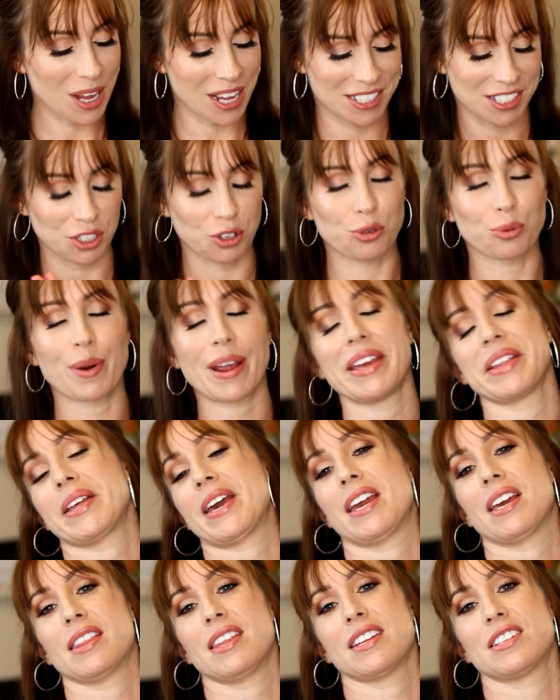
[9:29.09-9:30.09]
It's a great
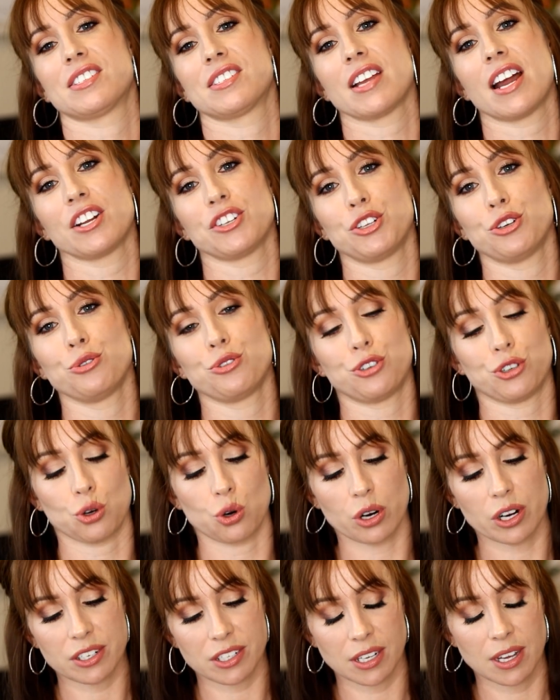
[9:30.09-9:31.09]
length. It's not too
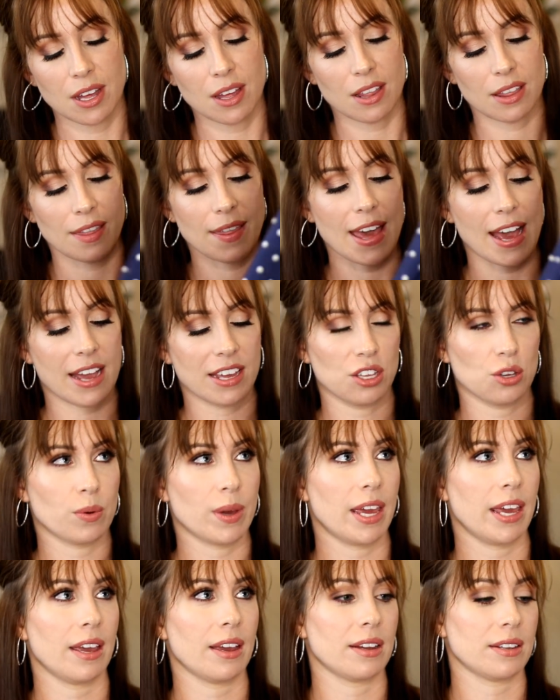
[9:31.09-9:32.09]
short that you
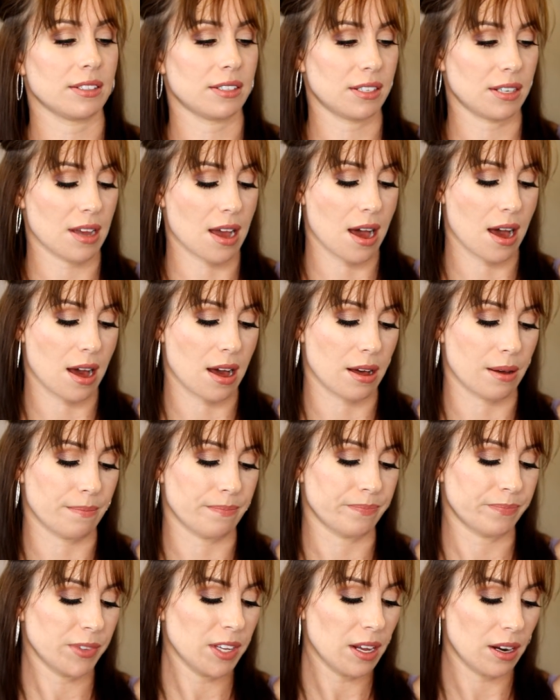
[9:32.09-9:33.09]
can't,
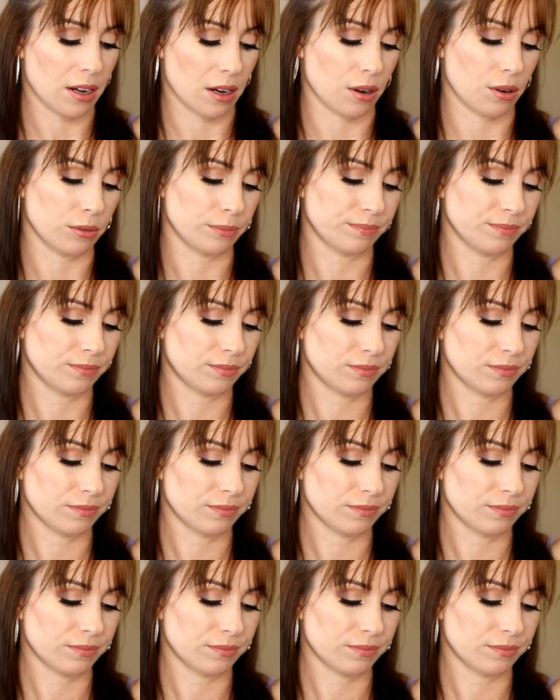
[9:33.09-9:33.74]
um, you know,